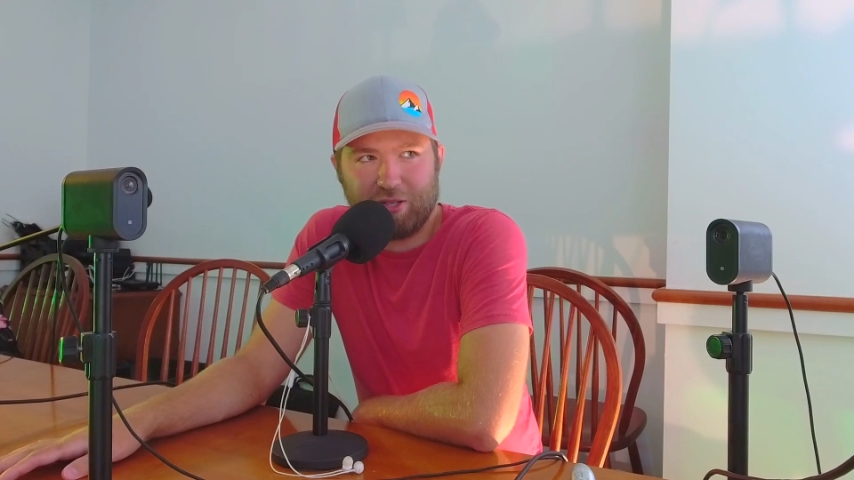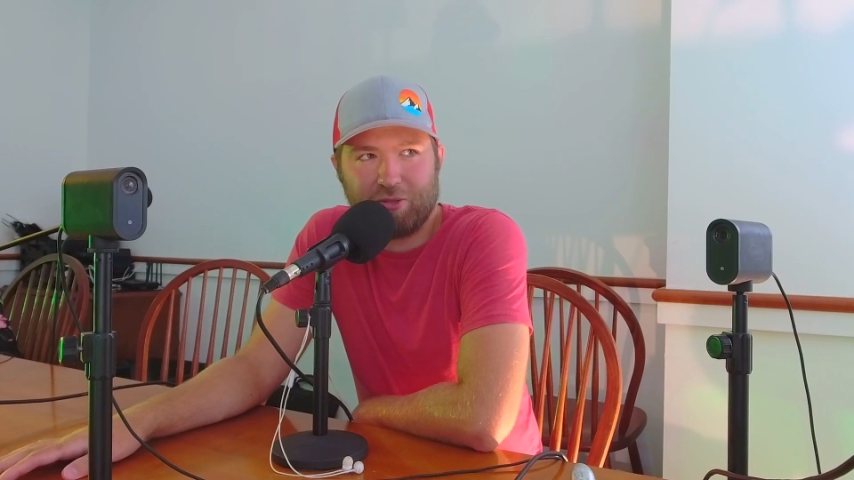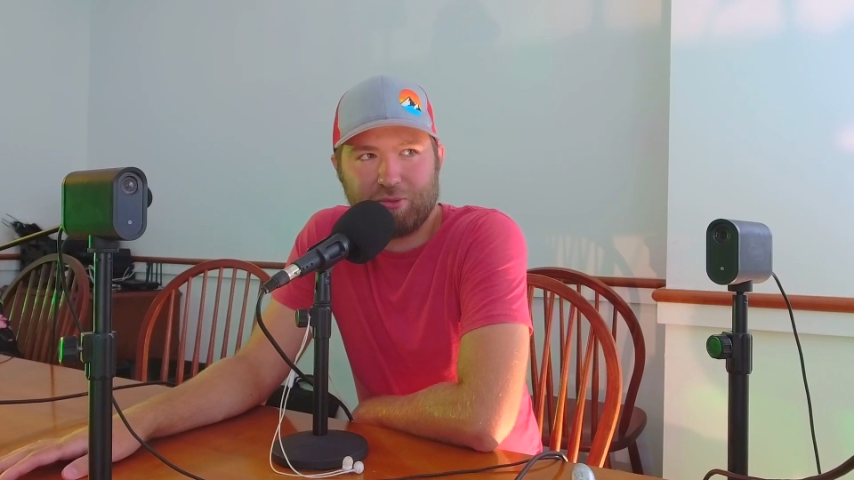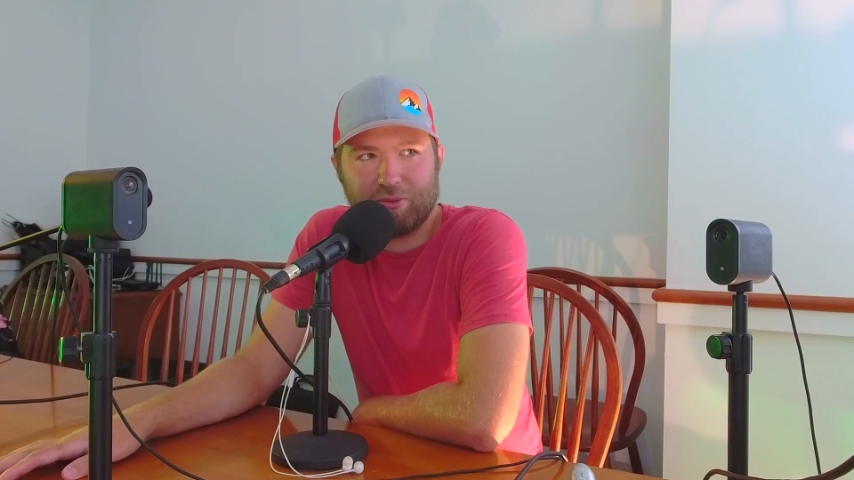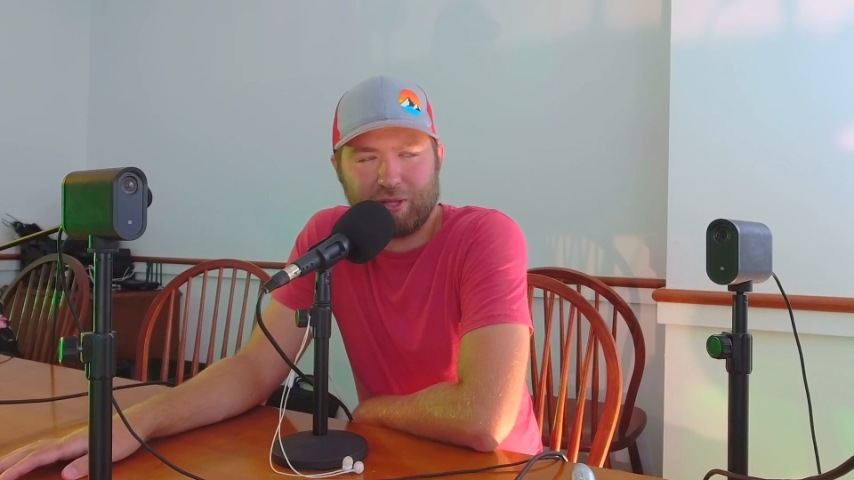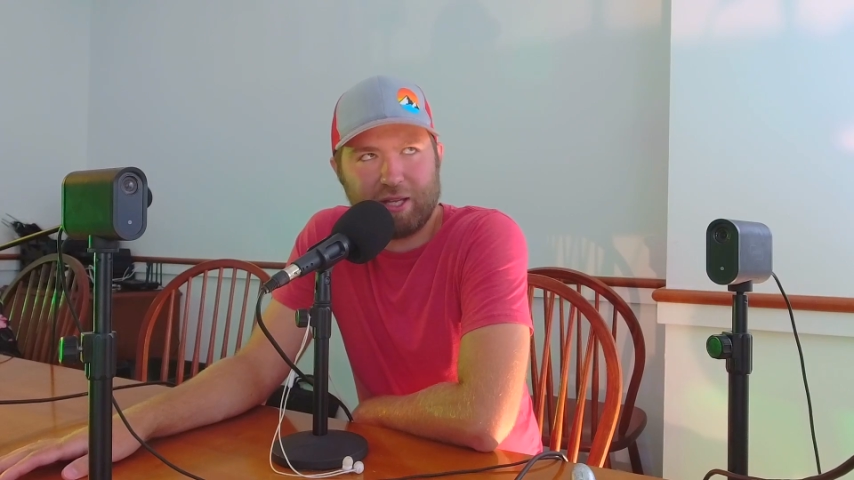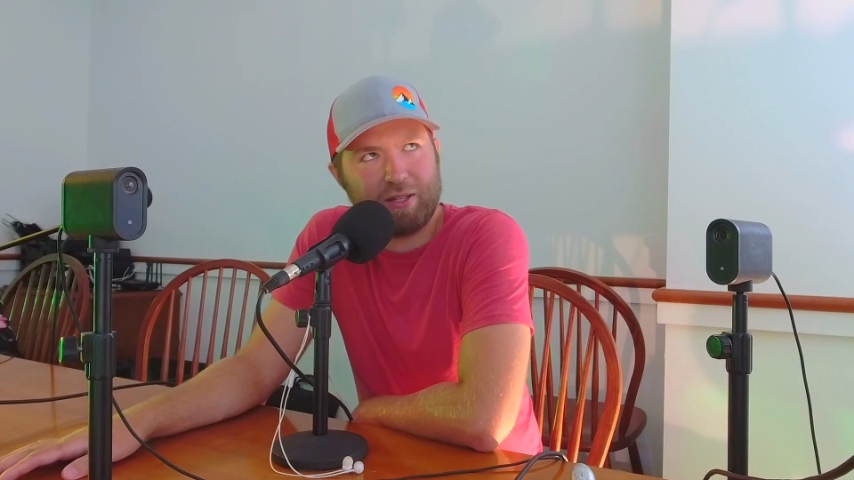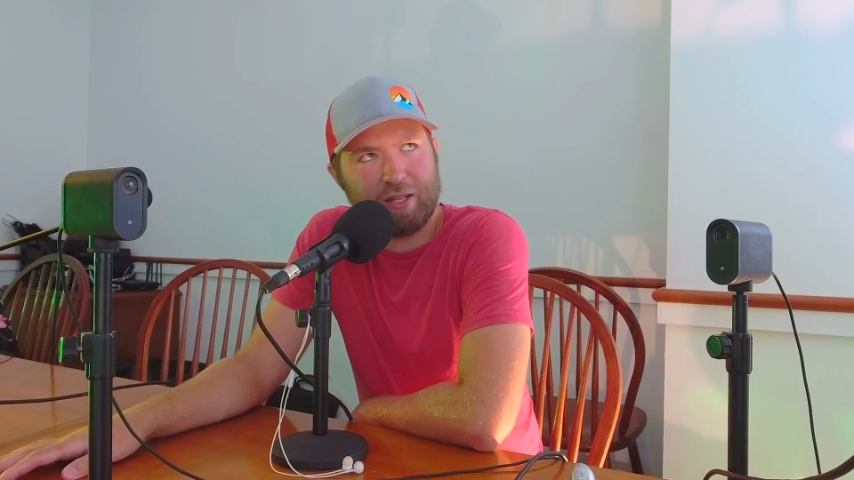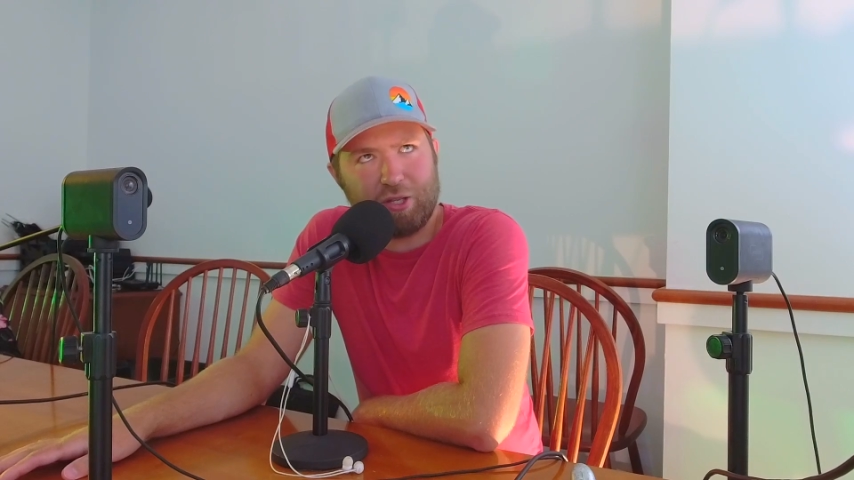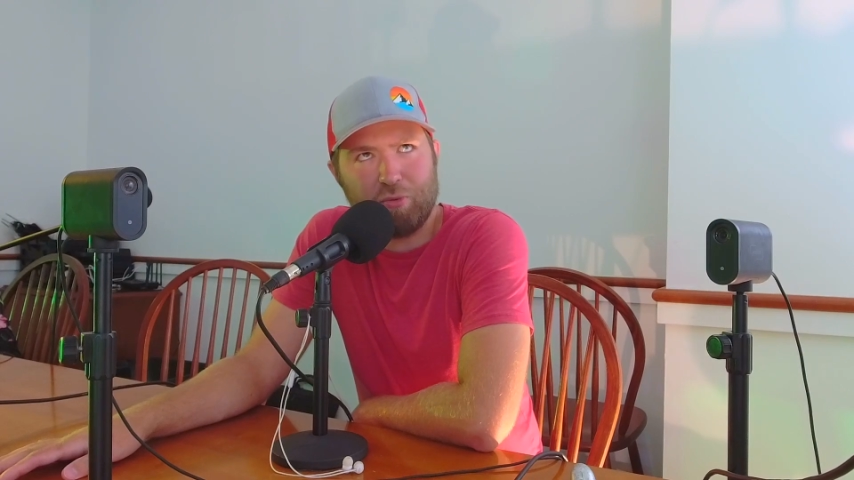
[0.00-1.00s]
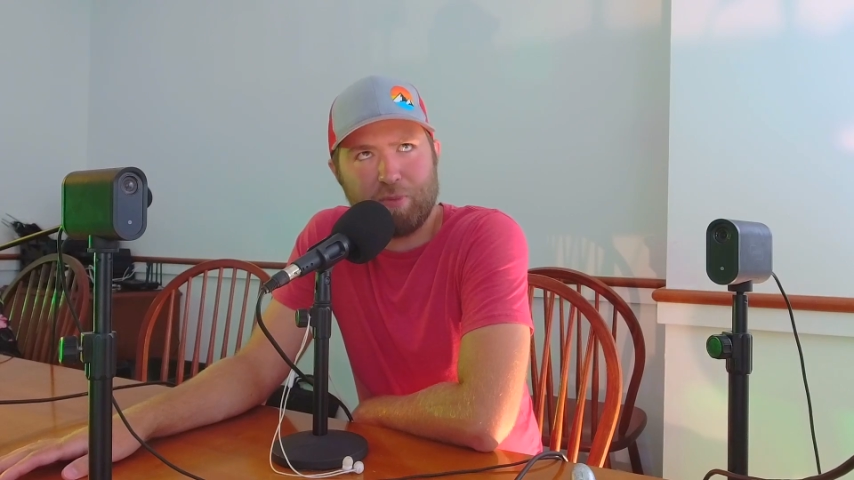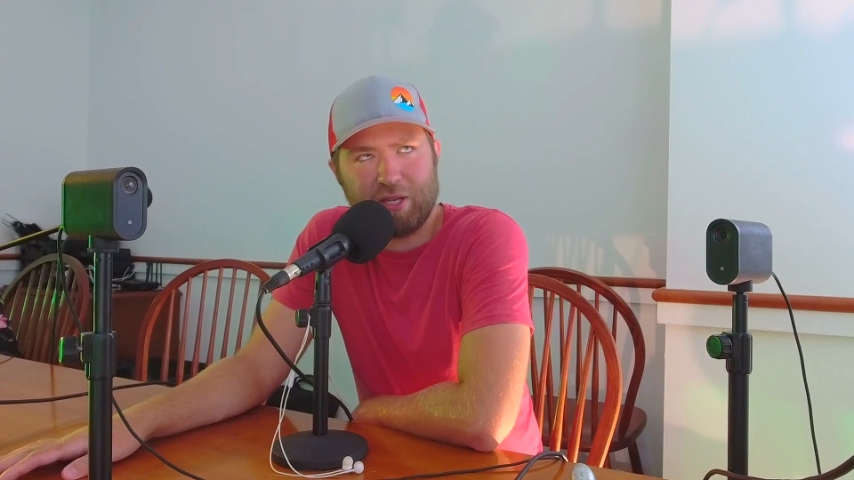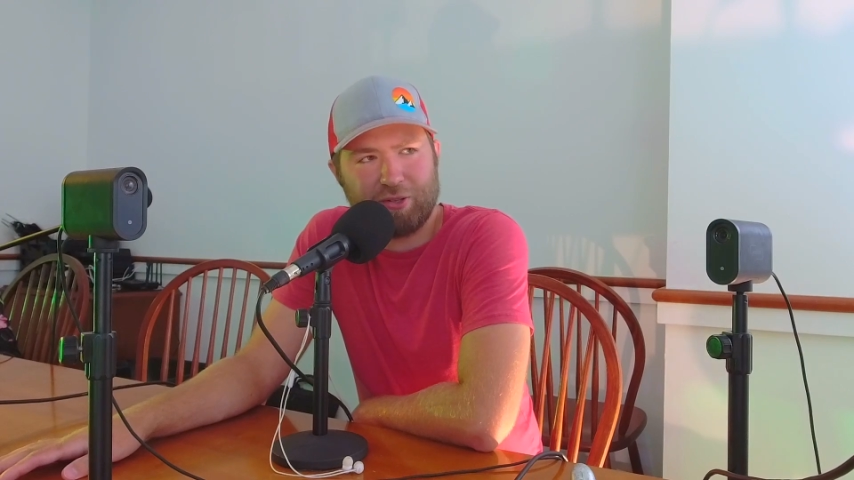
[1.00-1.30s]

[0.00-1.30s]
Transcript: bit you that, that you bit? Yeah,